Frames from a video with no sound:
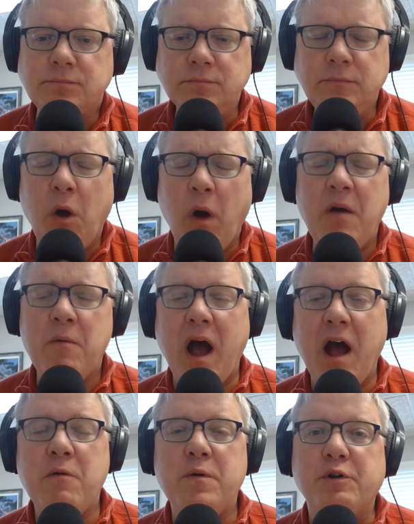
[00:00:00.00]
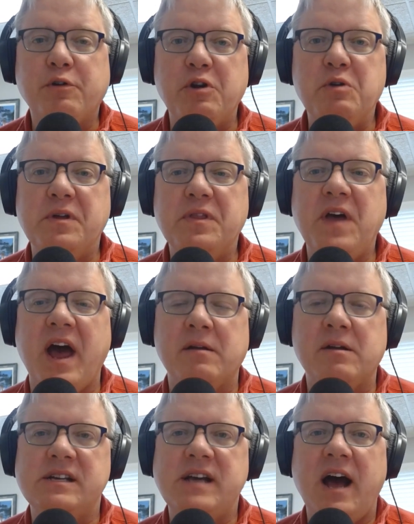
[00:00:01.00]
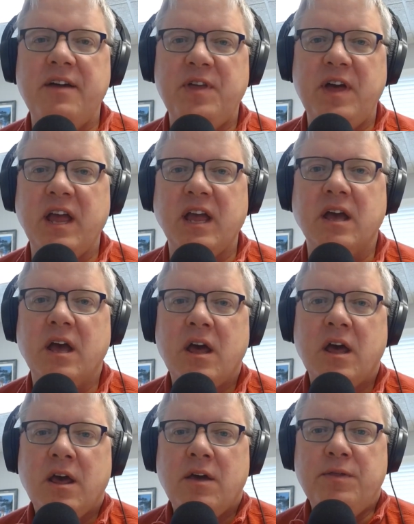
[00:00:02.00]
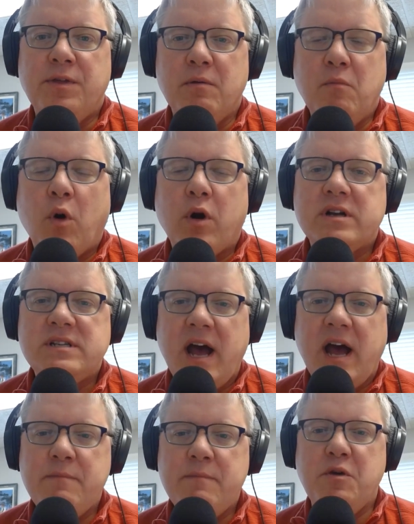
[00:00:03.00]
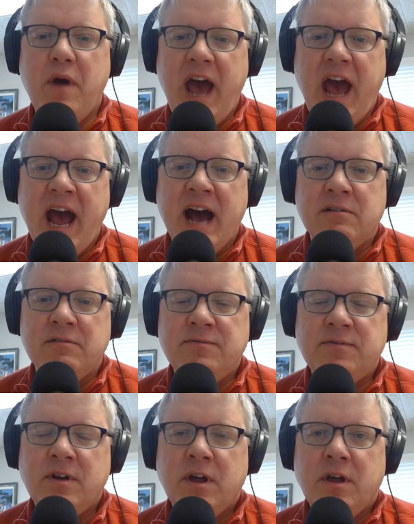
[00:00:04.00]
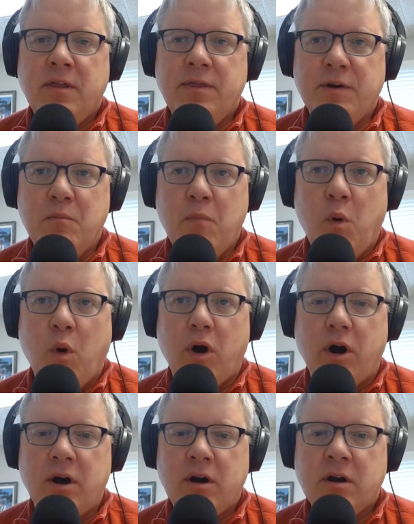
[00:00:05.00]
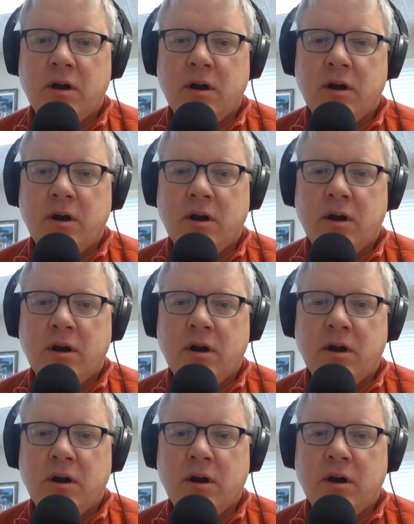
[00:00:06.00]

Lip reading: No, I would agree with that. 'Cause I think the more time you have, the more